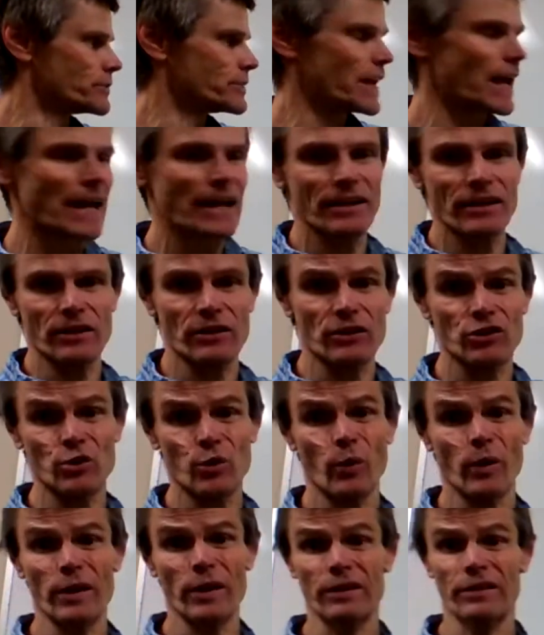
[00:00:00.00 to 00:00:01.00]
10 to the
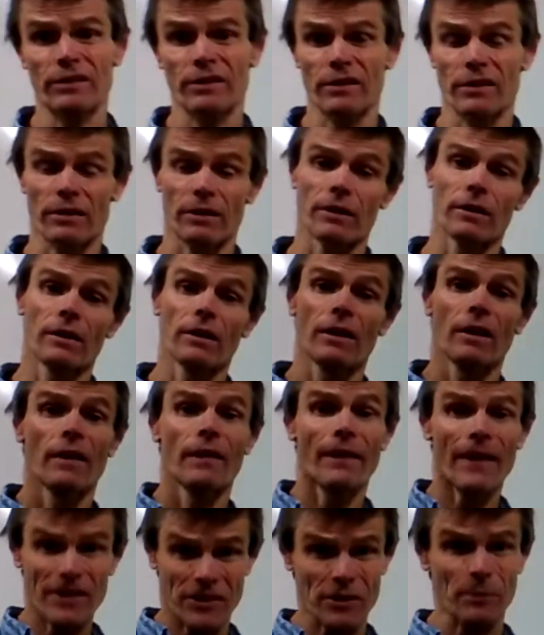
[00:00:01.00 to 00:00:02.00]
23rd.
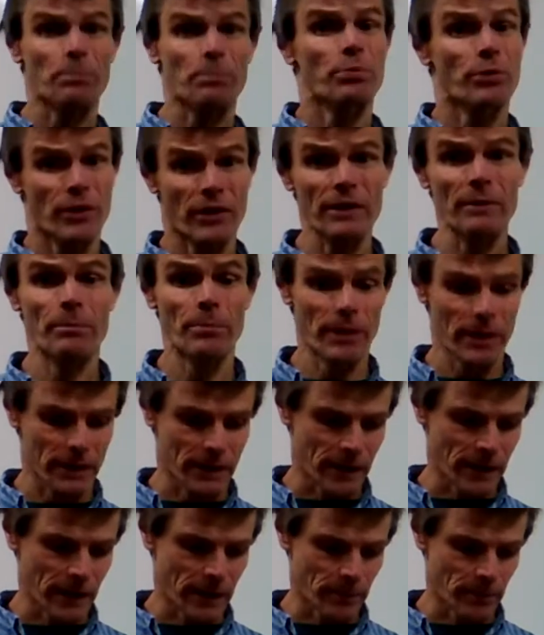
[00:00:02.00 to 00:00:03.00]
That's a pretty
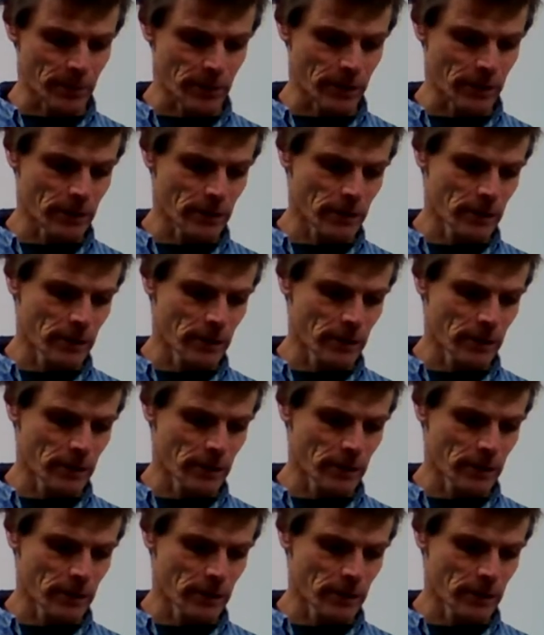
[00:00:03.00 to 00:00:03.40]
big number.